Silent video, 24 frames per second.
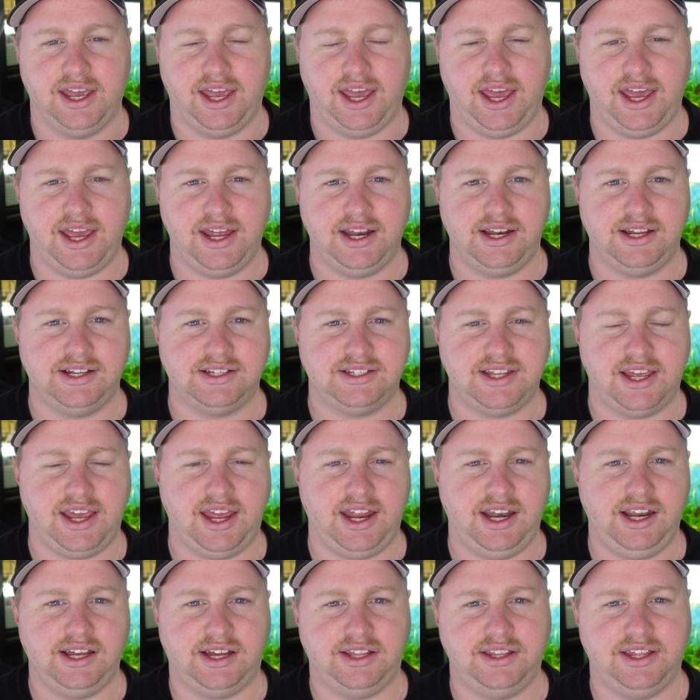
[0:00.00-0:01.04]
And is there
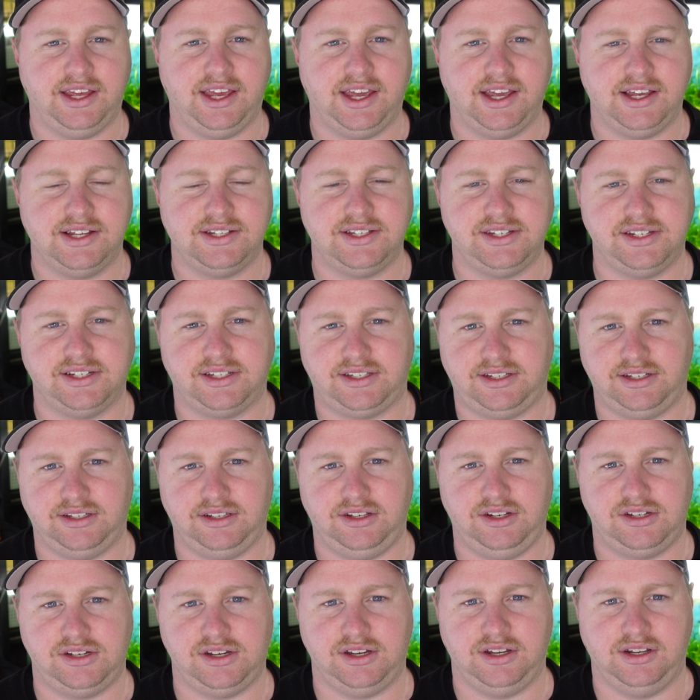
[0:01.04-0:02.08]
any other easier
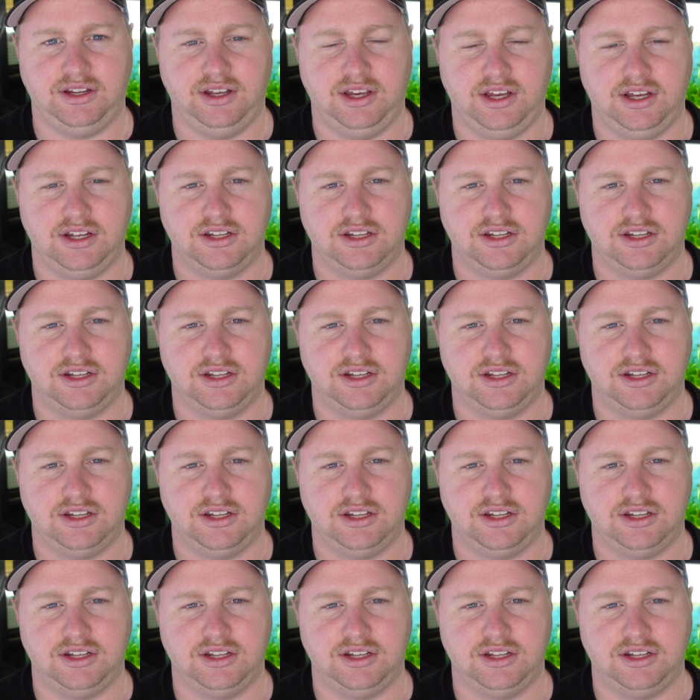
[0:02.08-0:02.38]
solution?